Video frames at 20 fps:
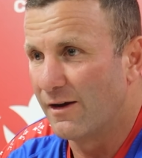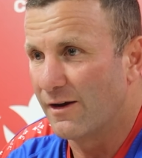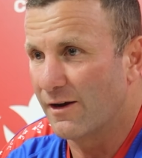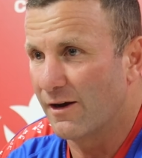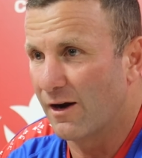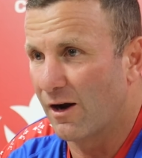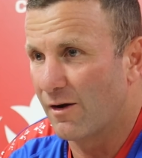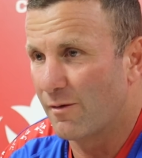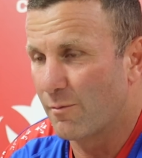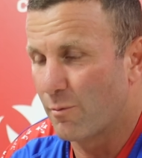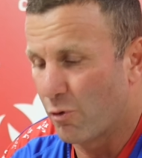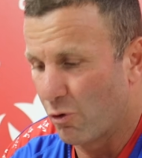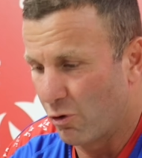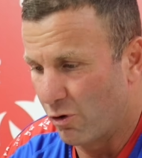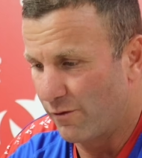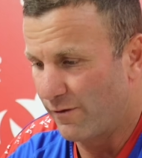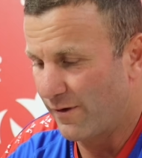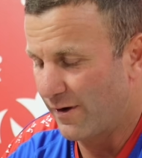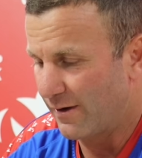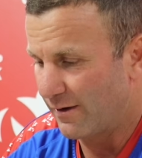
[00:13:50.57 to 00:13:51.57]

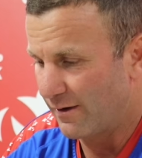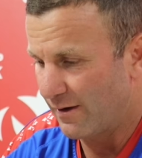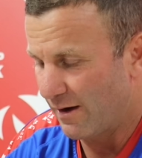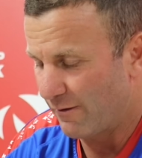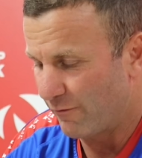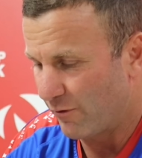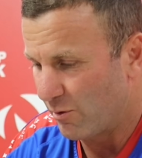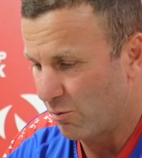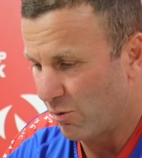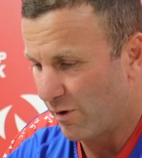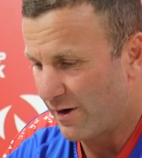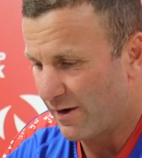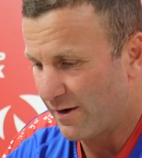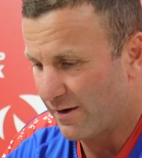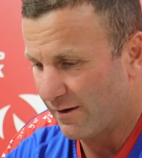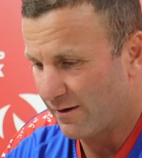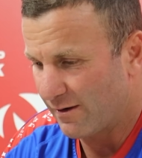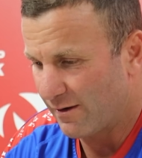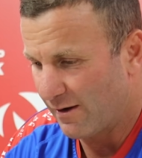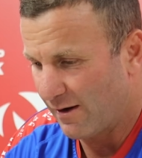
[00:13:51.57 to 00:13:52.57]
improving every
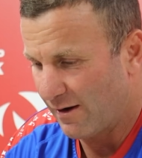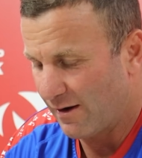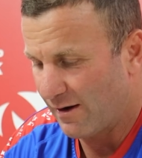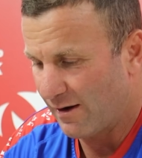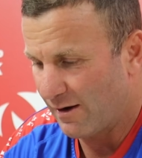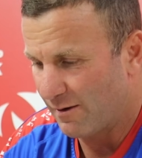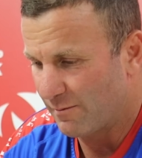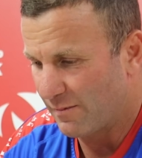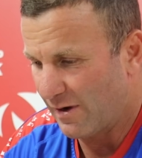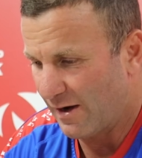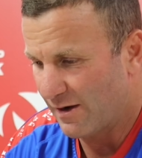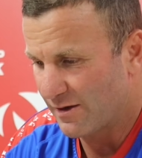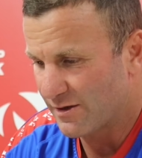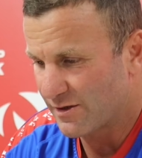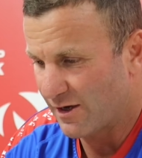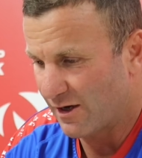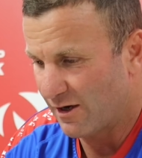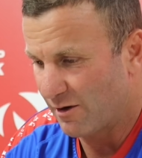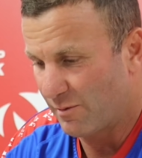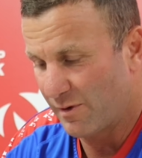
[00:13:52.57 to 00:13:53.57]
week, and
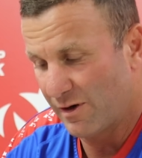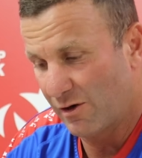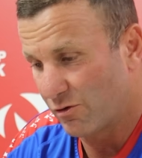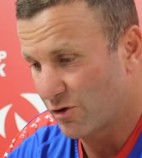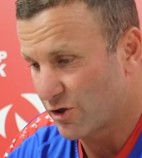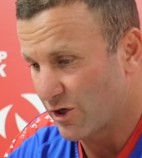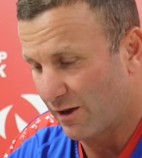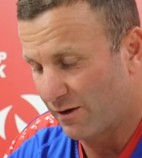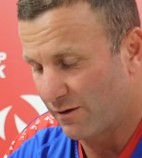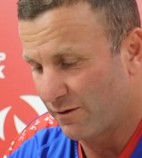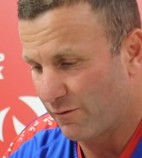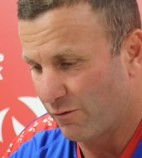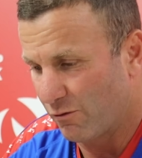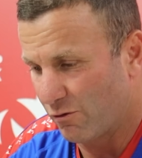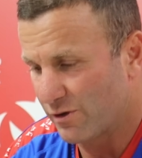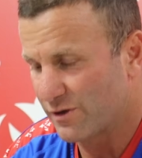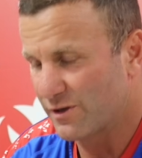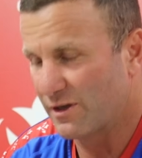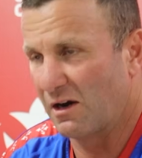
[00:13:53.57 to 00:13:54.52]
it's going to be a good challenge for us.